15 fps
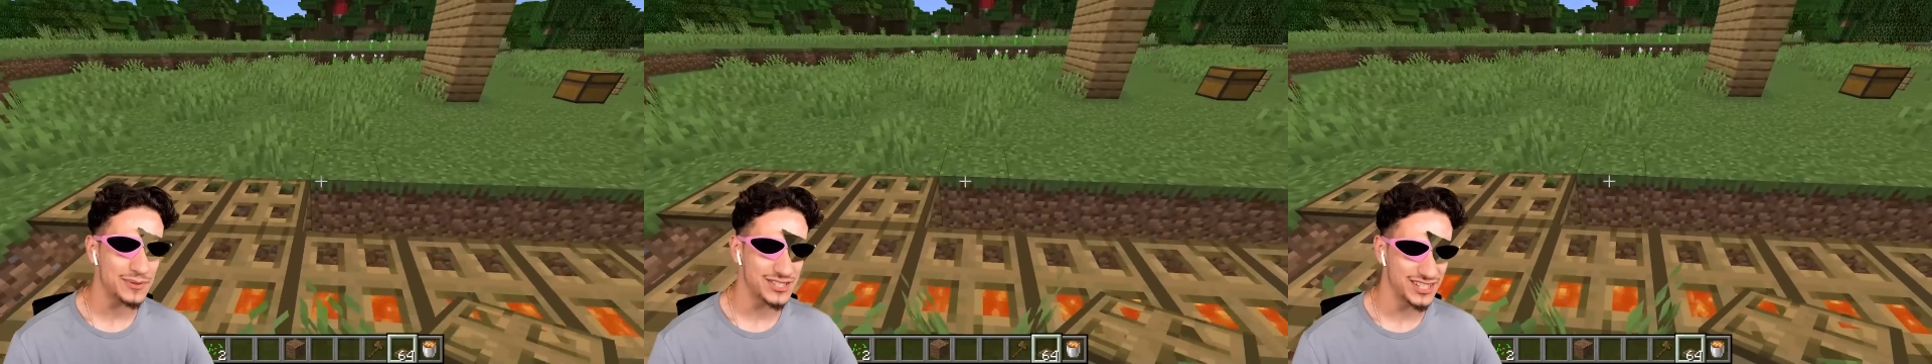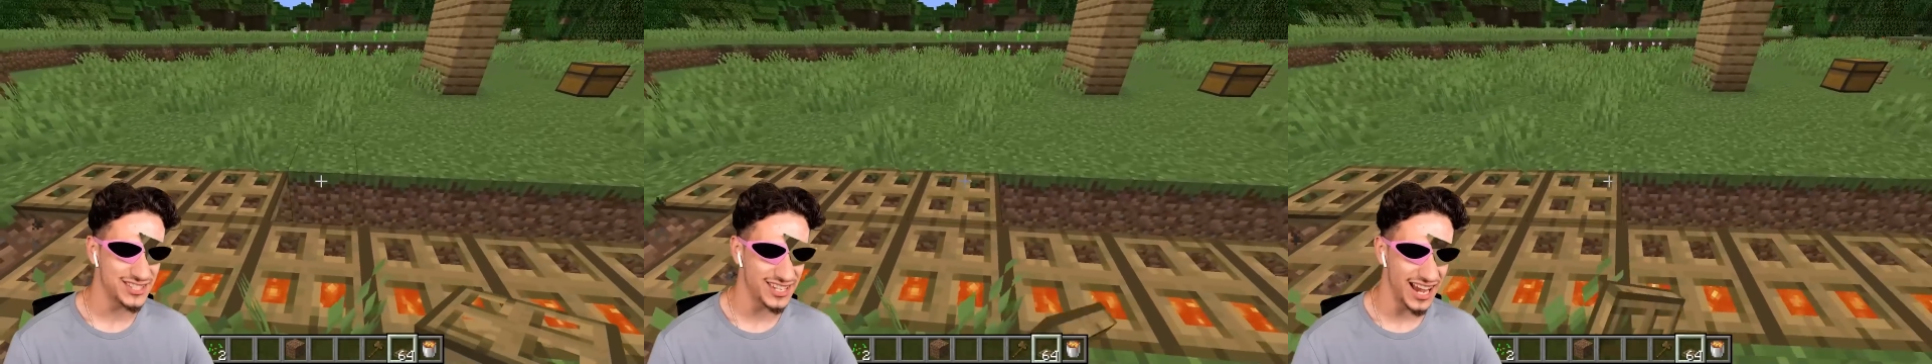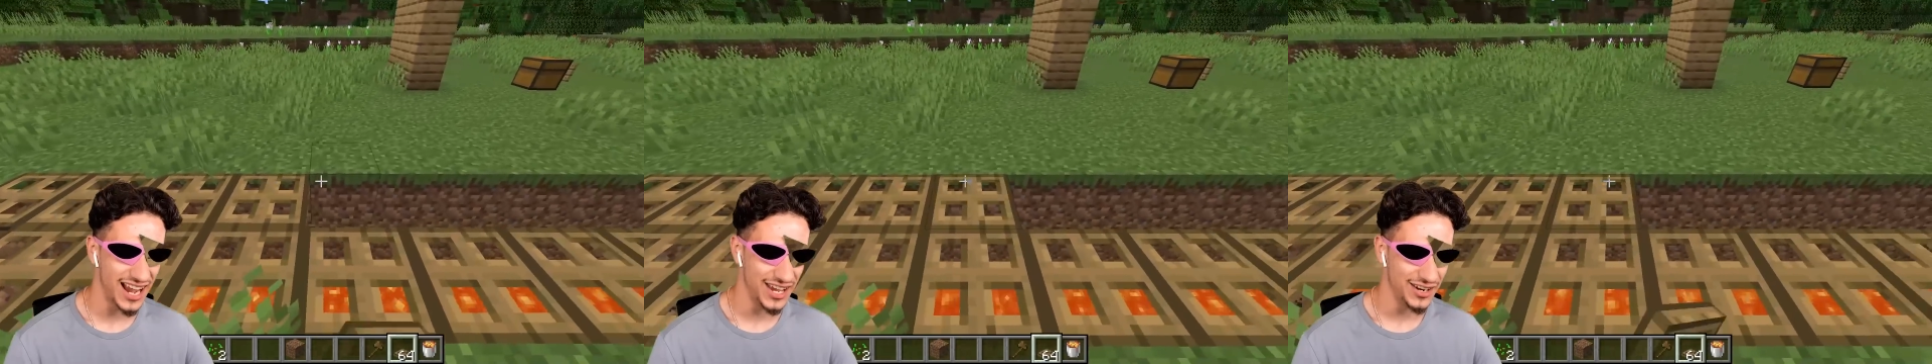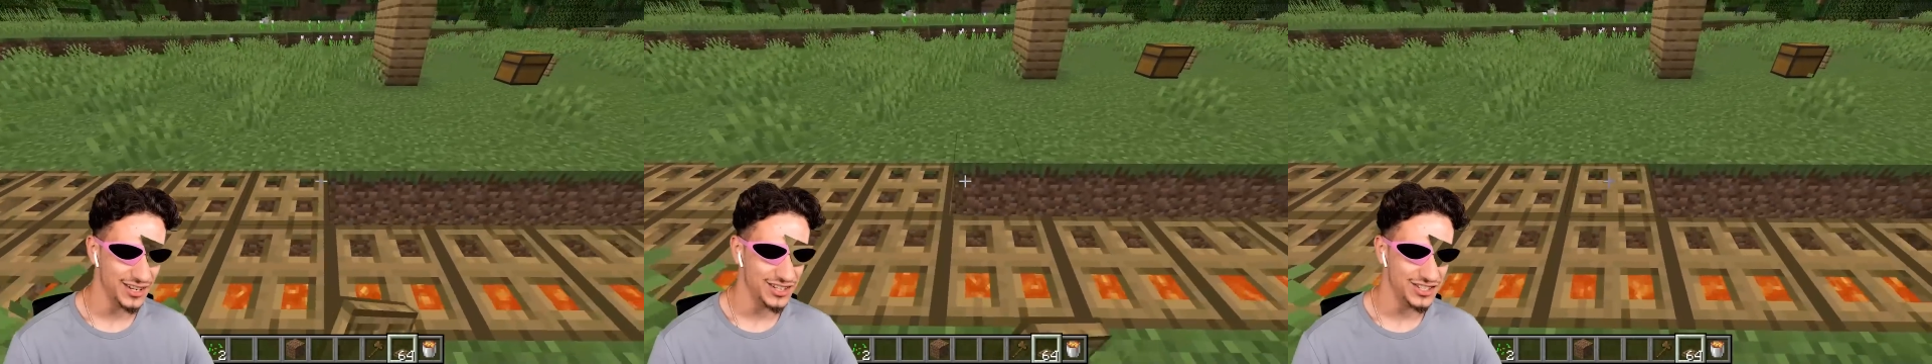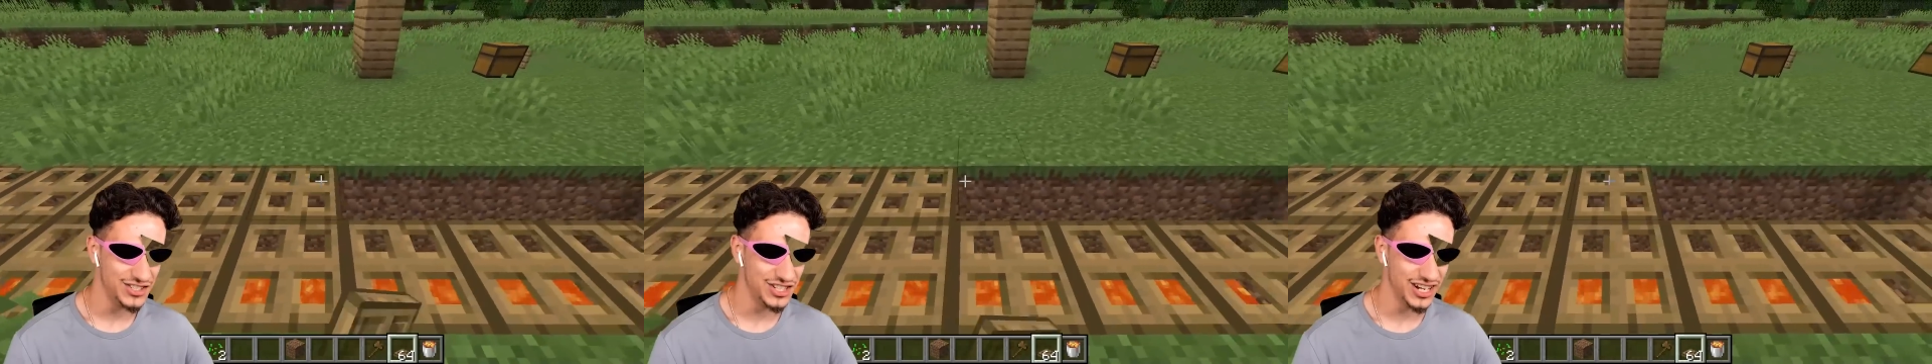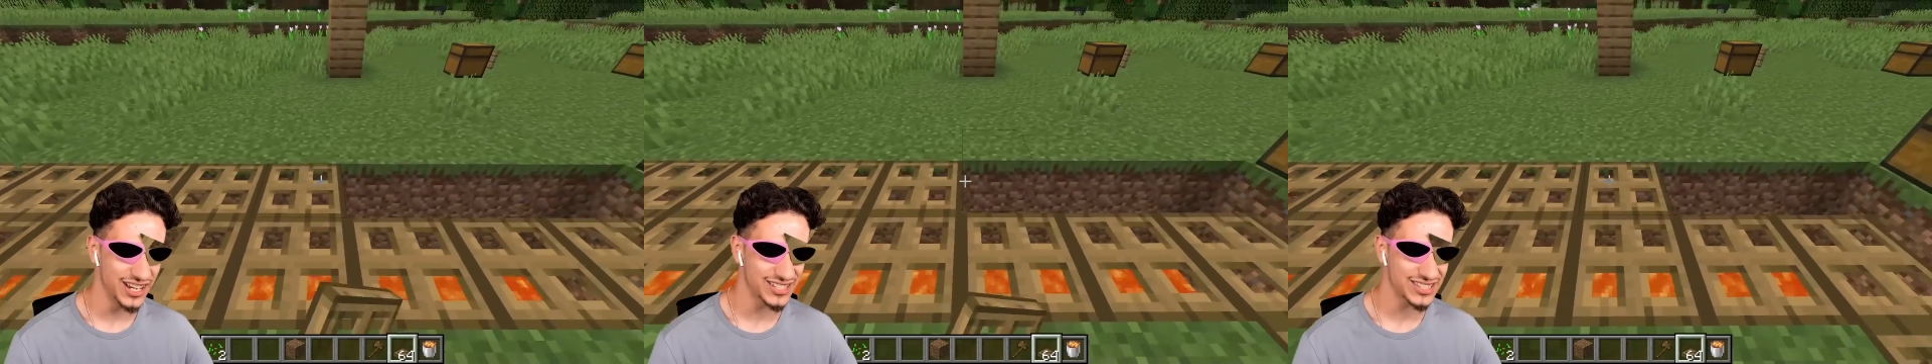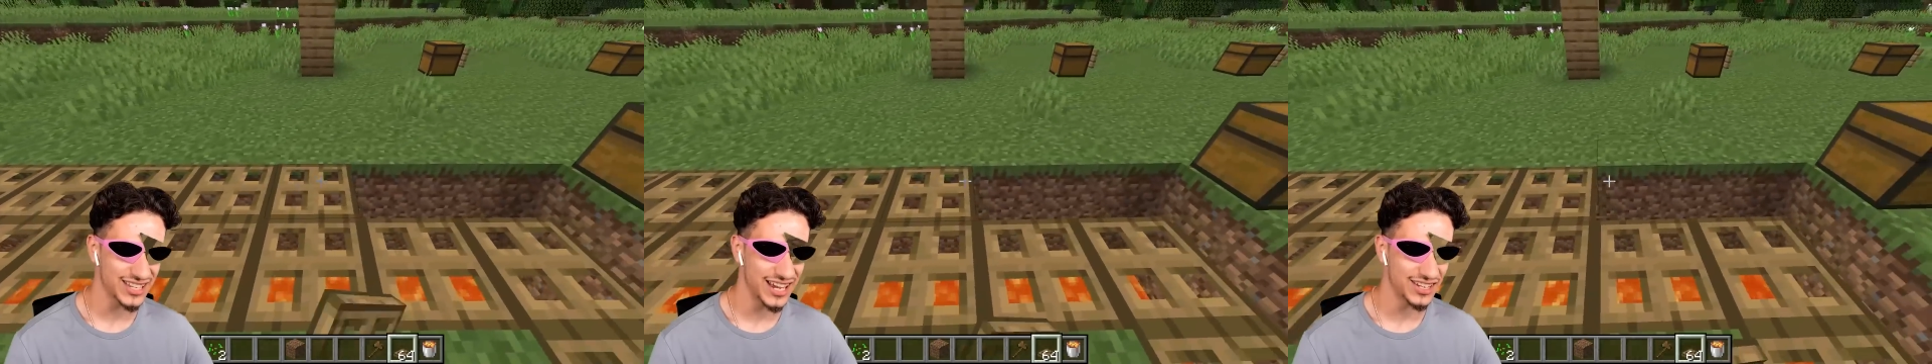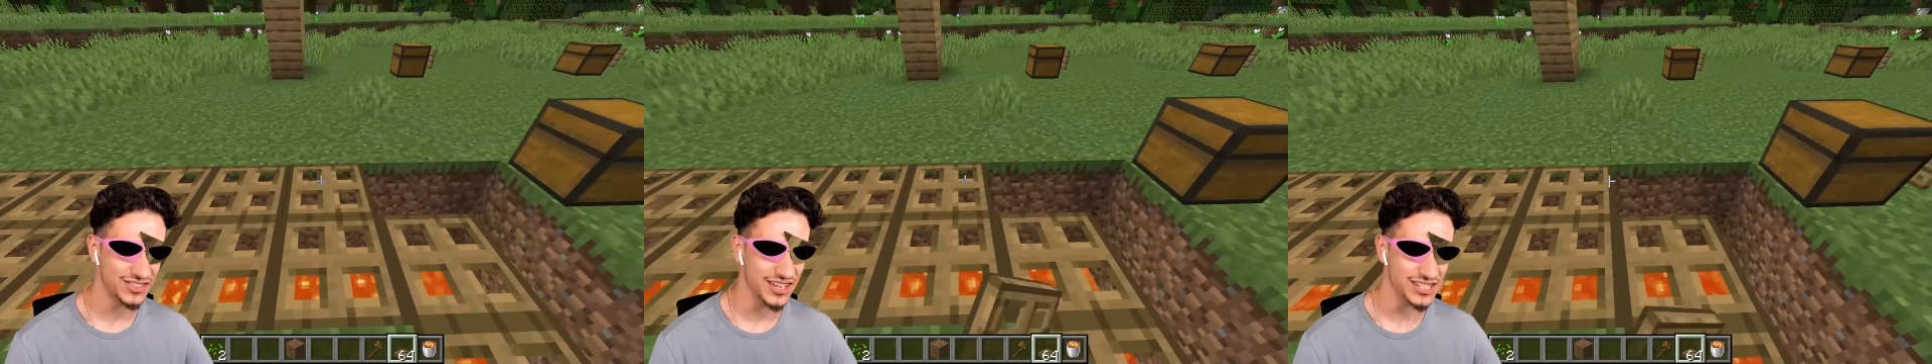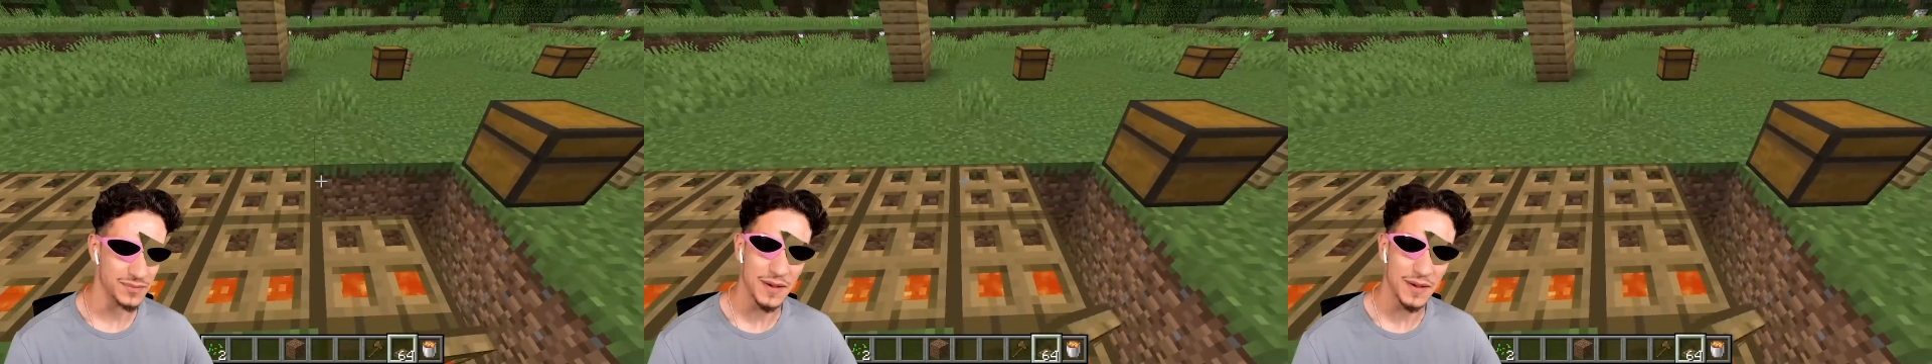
side, just like this.